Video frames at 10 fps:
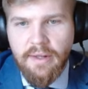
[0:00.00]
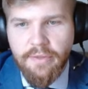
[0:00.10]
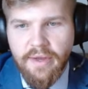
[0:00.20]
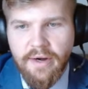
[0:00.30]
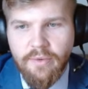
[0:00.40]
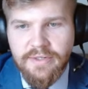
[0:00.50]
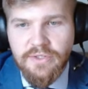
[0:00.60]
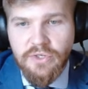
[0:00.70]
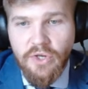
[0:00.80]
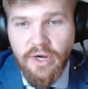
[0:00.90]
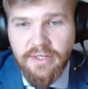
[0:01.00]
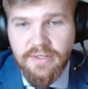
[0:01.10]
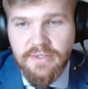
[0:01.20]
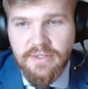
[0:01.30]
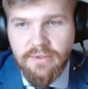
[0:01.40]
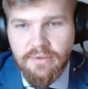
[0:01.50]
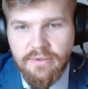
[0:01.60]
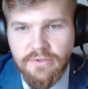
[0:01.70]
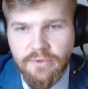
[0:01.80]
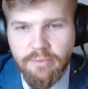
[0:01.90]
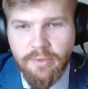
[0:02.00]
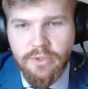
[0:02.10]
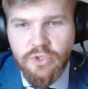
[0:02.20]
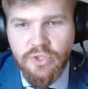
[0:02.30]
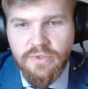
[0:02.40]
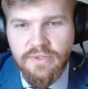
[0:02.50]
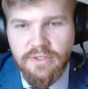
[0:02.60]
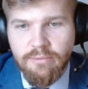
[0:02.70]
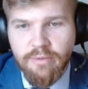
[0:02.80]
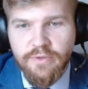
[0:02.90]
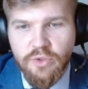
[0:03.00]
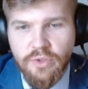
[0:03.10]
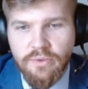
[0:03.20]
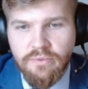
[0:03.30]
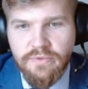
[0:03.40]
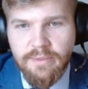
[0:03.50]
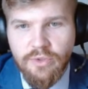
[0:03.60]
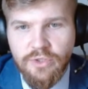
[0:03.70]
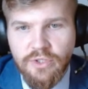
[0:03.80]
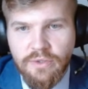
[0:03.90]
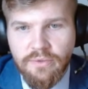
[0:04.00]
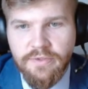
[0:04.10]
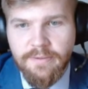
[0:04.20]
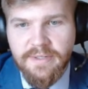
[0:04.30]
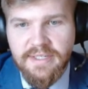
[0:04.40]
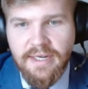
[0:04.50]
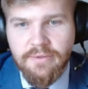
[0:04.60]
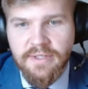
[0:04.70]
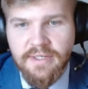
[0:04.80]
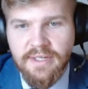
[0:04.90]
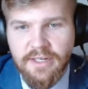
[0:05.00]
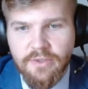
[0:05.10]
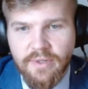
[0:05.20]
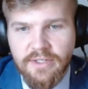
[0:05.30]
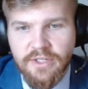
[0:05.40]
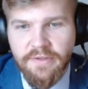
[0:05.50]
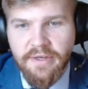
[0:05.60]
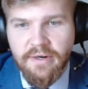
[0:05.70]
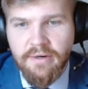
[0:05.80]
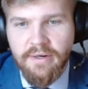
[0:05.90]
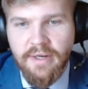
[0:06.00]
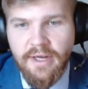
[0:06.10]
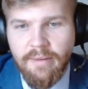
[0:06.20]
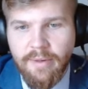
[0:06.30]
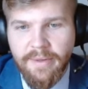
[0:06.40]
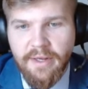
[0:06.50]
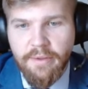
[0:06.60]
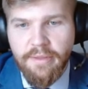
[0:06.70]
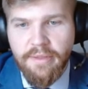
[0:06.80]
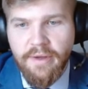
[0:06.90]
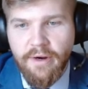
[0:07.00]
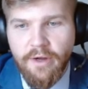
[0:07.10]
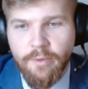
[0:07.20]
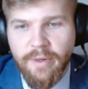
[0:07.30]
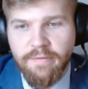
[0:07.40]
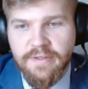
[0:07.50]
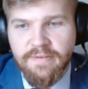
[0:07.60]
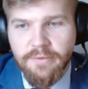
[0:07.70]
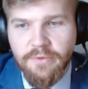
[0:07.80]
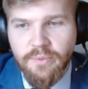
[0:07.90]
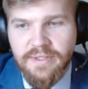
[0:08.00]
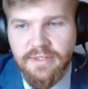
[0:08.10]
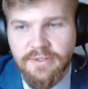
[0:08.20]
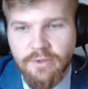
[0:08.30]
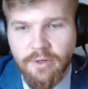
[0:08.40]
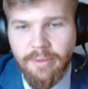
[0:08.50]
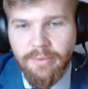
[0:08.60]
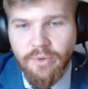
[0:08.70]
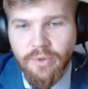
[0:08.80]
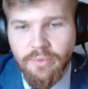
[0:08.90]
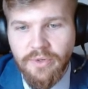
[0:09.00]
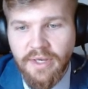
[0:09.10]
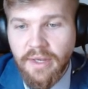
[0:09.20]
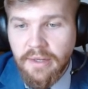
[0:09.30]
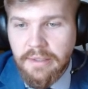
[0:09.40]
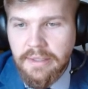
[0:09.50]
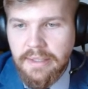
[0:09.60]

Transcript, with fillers: Healthcare, what is not considered, so employment insurance, provincial loans, immigration loans, subsidized housing, tax credit, child care, public health, other benefits available to residents, including people who are working.